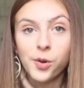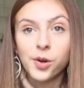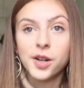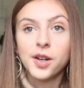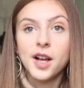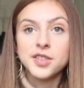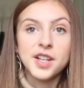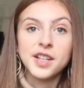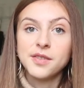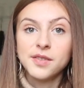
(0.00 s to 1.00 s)
for a
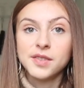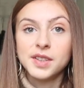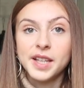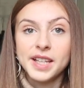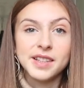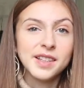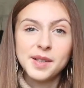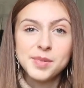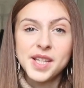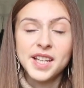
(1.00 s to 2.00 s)
shade of like the
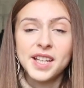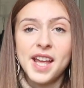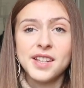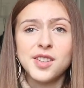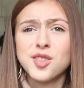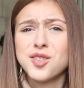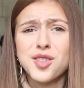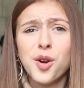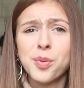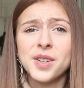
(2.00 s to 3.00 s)
lipstick, and they're
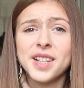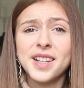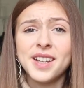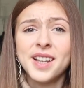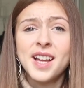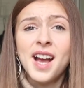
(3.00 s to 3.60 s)
so pretty.